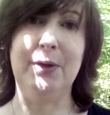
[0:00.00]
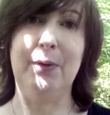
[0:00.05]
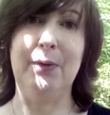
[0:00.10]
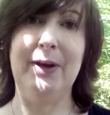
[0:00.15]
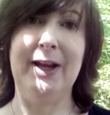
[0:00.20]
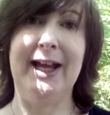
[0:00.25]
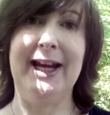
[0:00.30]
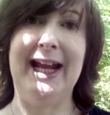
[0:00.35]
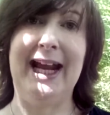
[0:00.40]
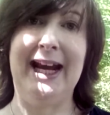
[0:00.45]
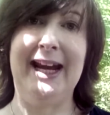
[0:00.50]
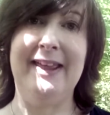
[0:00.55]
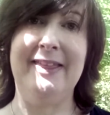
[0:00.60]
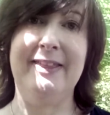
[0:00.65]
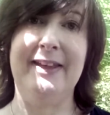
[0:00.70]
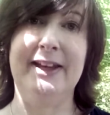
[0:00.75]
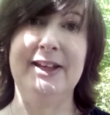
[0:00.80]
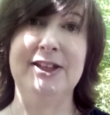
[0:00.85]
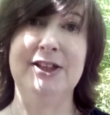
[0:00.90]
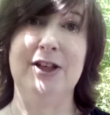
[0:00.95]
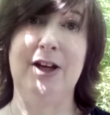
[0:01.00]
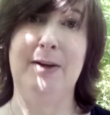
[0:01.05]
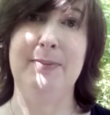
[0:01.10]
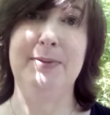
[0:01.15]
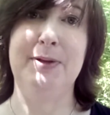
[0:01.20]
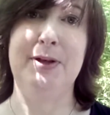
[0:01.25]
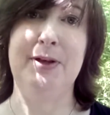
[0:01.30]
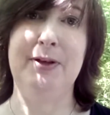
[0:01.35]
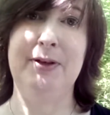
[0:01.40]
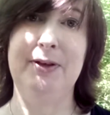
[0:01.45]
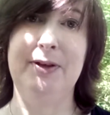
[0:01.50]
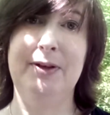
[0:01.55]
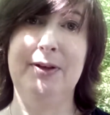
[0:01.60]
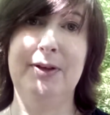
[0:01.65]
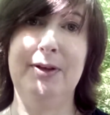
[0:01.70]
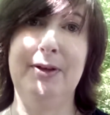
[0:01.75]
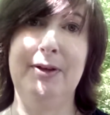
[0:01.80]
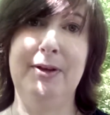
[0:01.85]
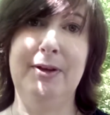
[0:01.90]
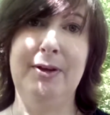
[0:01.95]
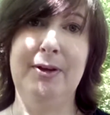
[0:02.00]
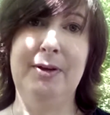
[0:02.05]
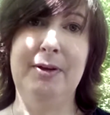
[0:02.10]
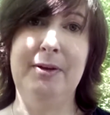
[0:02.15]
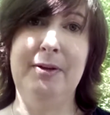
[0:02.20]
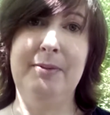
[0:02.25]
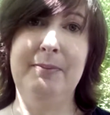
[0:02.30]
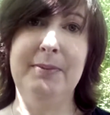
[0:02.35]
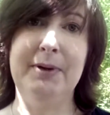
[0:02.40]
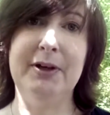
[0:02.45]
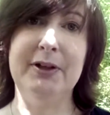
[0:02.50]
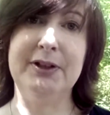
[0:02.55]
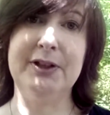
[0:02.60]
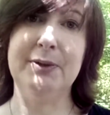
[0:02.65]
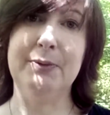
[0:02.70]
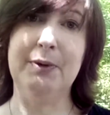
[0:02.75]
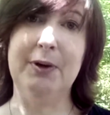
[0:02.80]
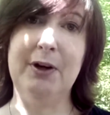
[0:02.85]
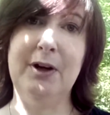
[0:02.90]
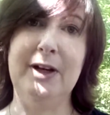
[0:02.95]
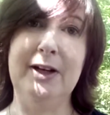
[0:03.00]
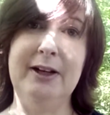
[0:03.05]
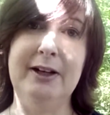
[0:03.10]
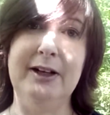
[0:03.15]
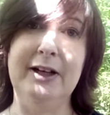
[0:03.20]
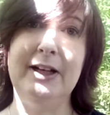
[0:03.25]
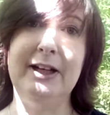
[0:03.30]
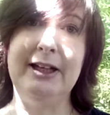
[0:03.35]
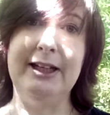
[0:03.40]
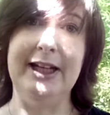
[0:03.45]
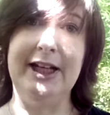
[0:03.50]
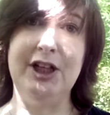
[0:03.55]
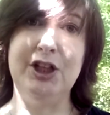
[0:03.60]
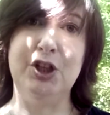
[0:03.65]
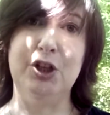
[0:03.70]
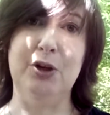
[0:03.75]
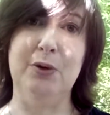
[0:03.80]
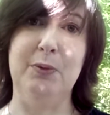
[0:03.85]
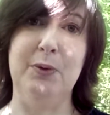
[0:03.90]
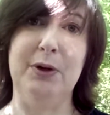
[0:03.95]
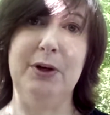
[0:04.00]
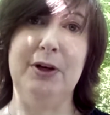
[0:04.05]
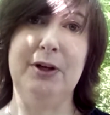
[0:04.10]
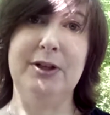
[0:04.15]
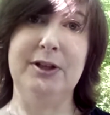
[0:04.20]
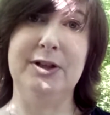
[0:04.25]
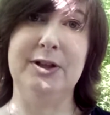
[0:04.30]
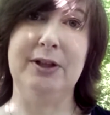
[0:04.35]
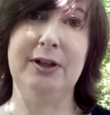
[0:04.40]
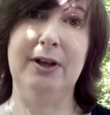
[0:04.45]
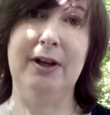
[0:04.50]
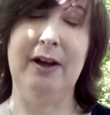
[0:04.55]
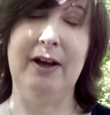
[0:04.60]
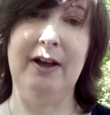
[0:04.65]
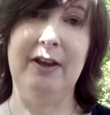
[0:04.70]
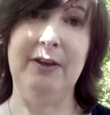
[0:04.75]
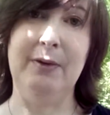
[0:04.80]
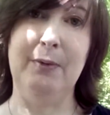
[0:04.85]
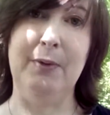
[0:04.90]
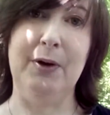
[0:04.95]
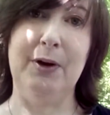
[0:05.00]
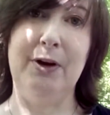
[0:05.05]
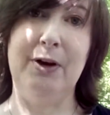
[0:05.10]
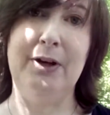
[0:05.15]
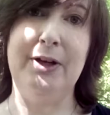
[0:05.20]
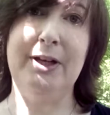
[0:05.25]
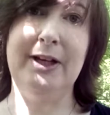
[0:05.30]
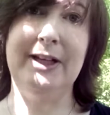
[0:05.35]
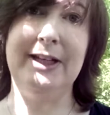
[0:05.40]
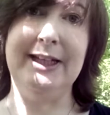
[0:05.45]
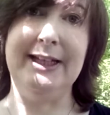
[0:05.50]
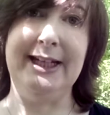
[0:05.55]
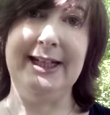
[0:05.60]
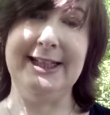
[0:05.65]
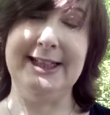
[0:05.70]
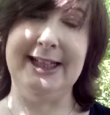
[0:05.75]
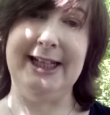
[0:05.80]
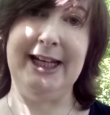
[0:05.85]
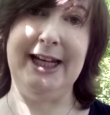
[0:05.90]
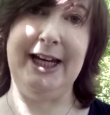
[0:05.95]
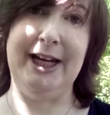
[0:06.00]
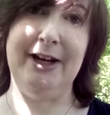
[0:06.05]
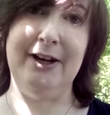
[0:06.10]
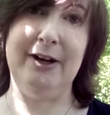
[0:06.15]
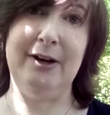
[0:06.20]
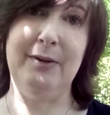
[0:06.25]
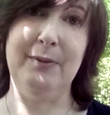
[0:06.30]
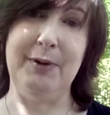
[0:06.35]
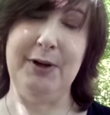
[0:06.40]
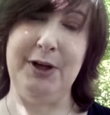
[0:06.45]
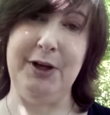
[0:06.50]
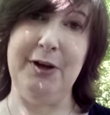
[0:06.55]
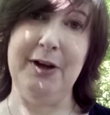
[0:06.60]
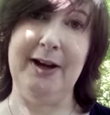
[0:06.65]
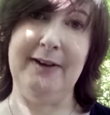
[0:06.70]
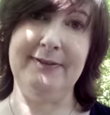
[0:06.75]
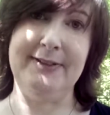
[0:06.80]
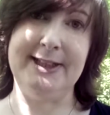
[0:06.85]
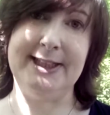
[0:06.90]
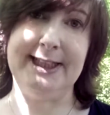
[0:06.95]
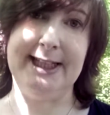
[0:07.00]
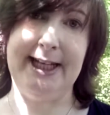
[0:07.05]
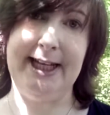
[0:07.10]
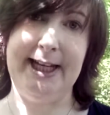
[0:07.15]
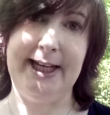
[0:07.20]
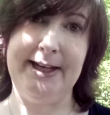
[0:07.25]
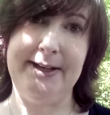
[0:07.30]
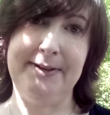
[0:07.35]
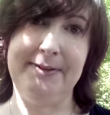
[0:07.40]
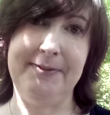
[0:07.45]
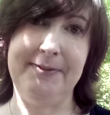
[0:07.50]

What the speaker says: don't let anything stop you, because the world needs your words, and the world needs to hear what you have to say.